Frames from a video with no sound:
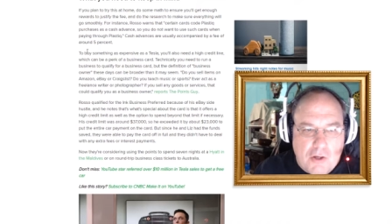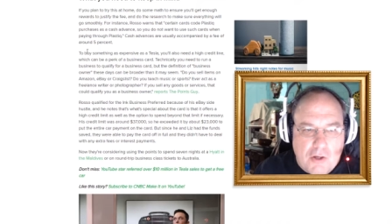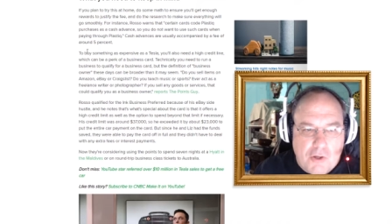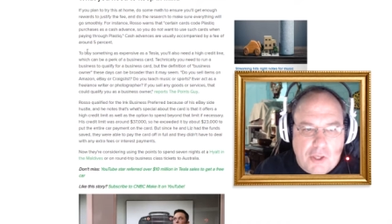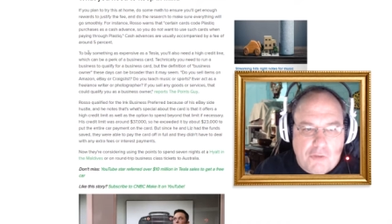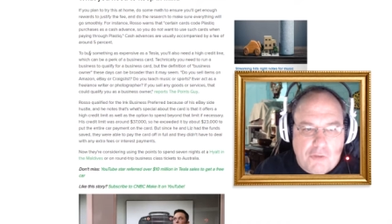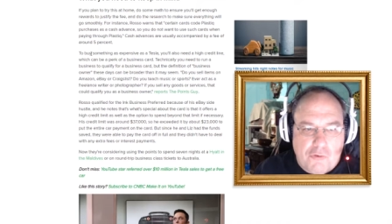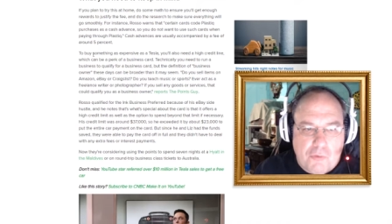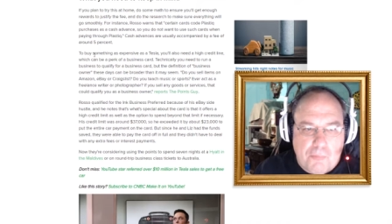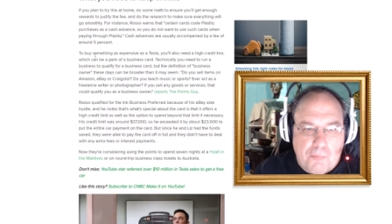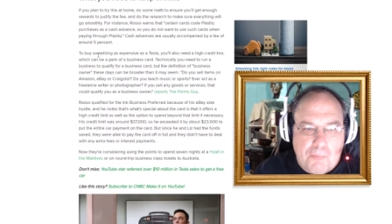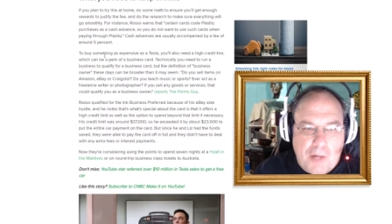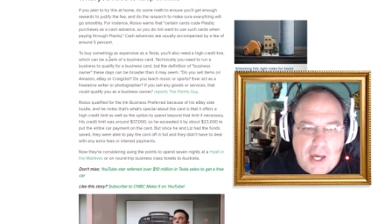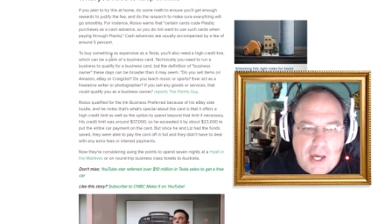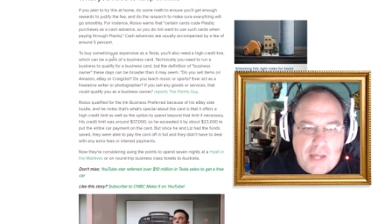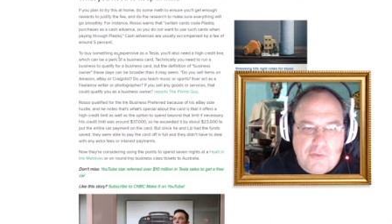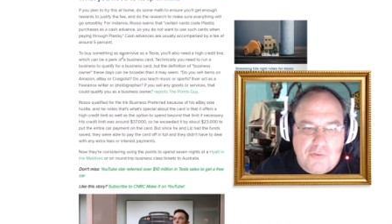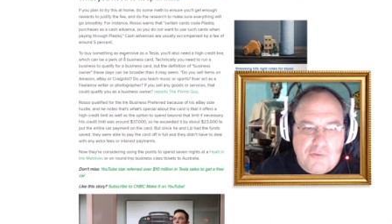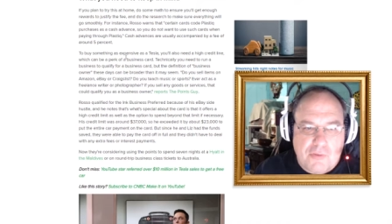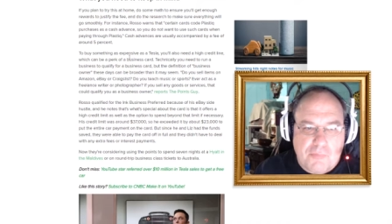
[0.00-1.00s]
Okay, so buy
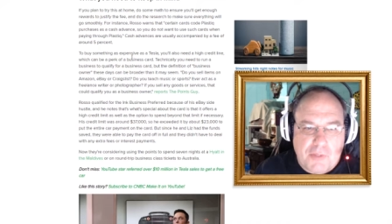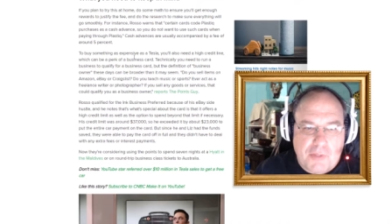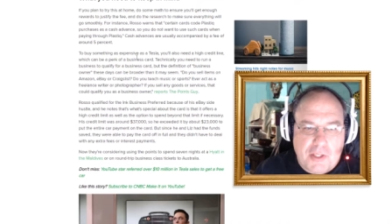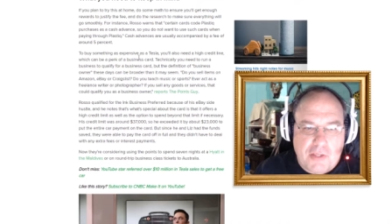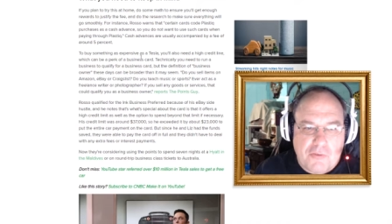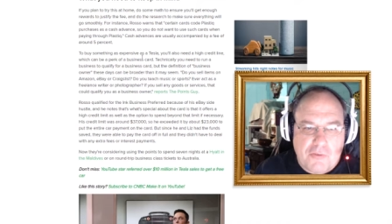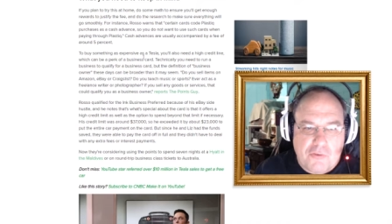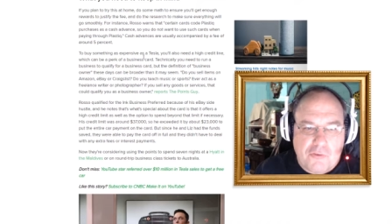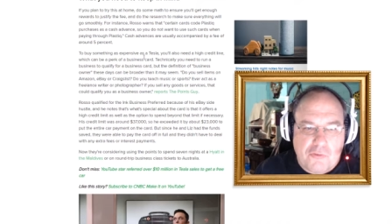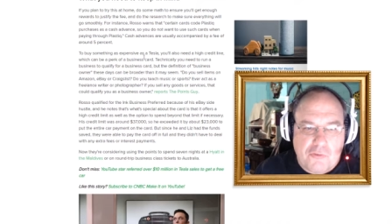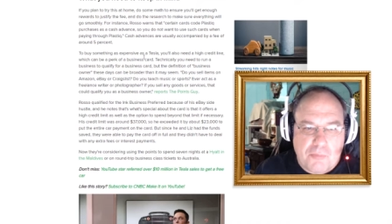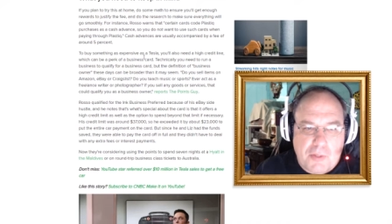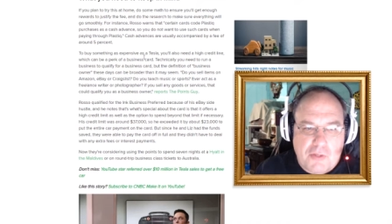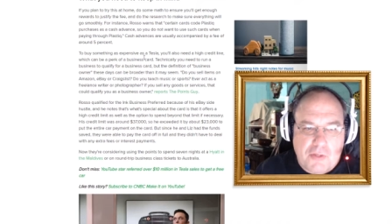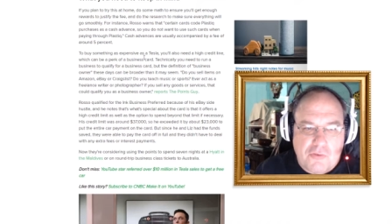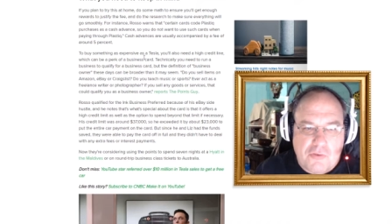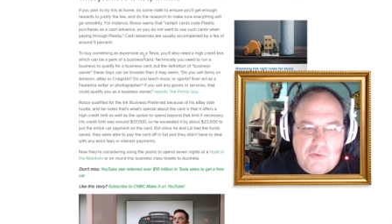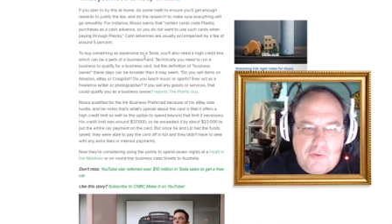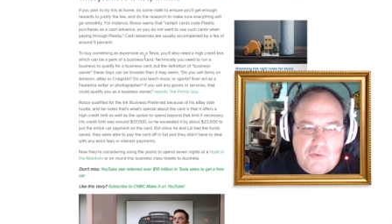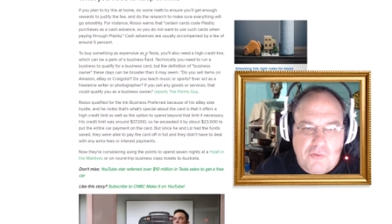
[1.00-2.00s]
something as
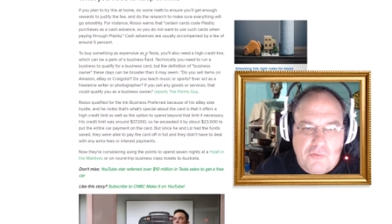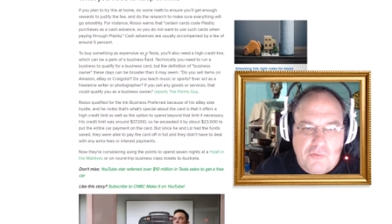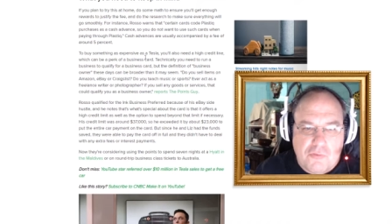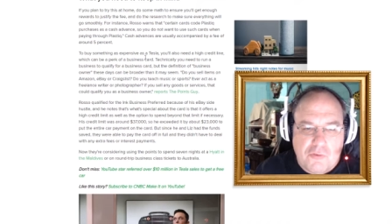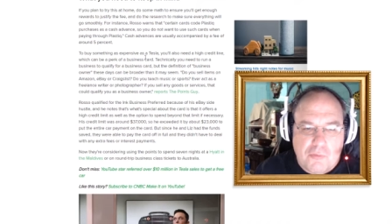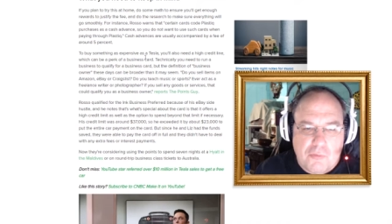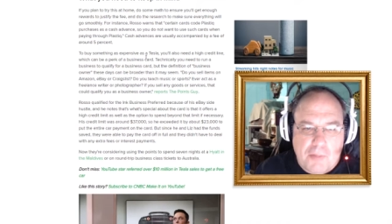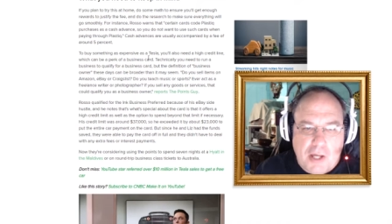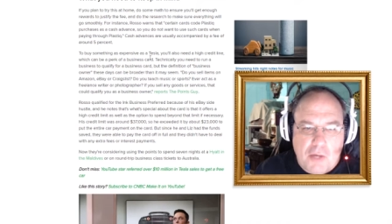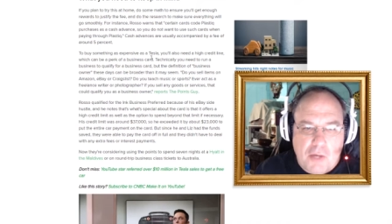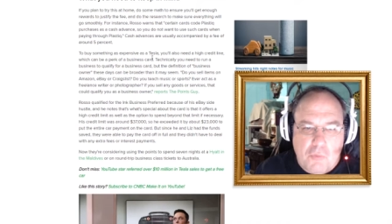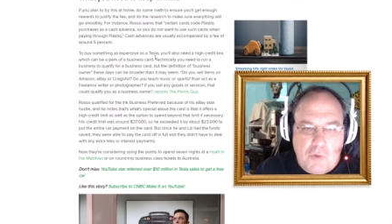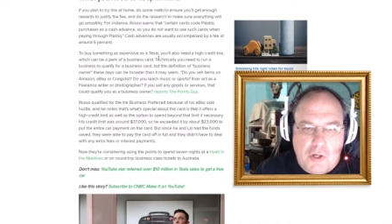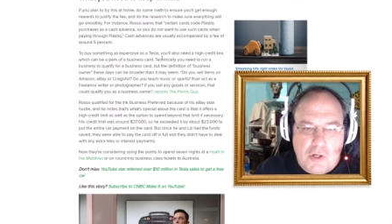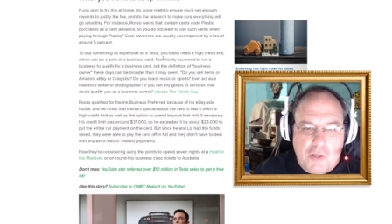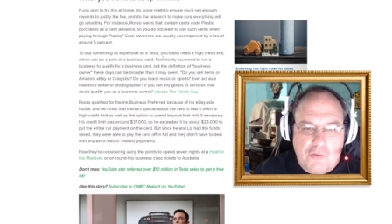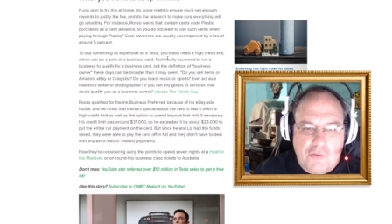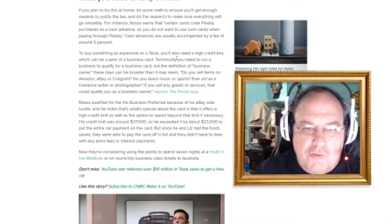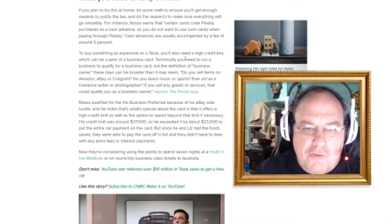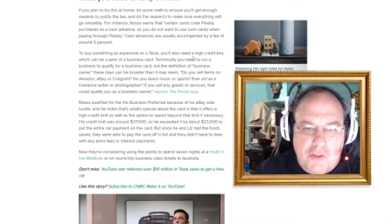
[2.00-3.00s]
expensive to buy one
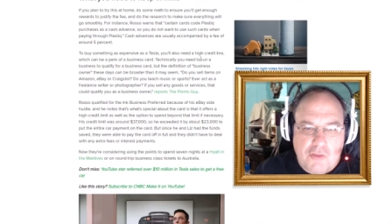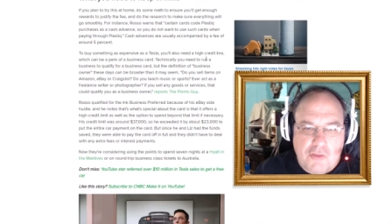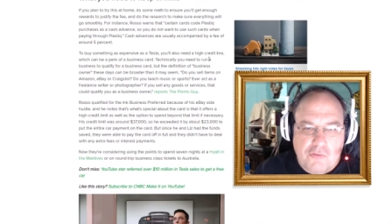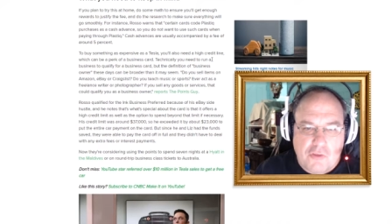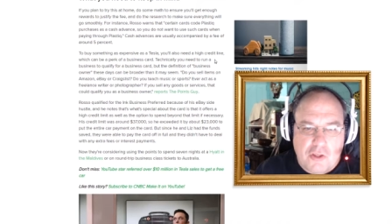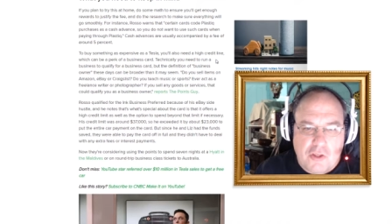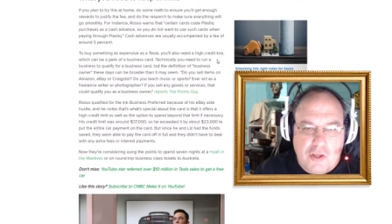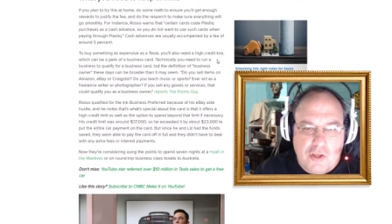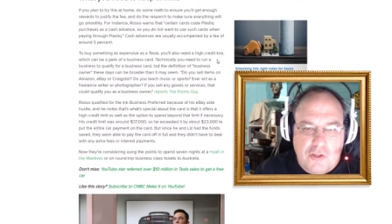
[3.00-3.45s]
as a Tesla.